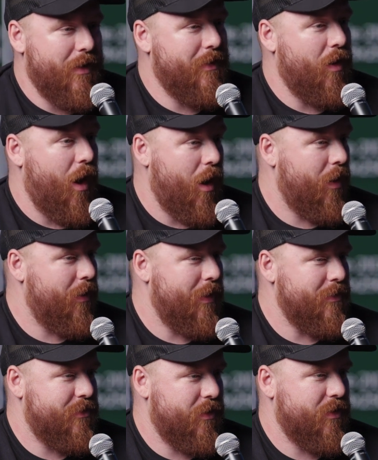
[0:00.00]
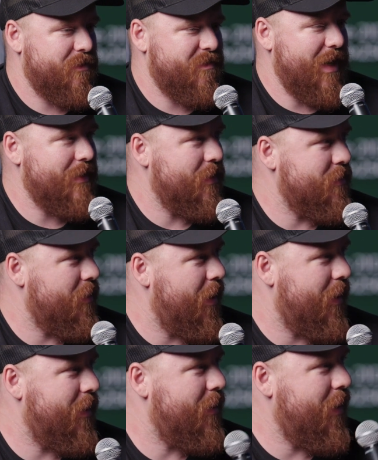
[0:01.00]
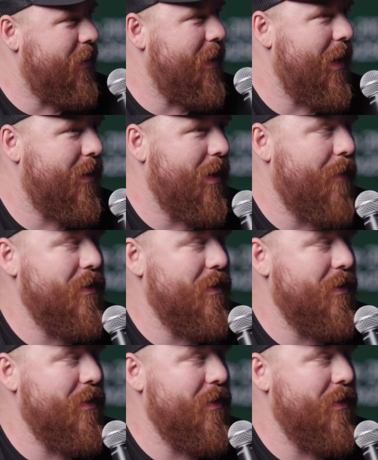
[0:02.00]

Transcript: there are circumstances like Nathan,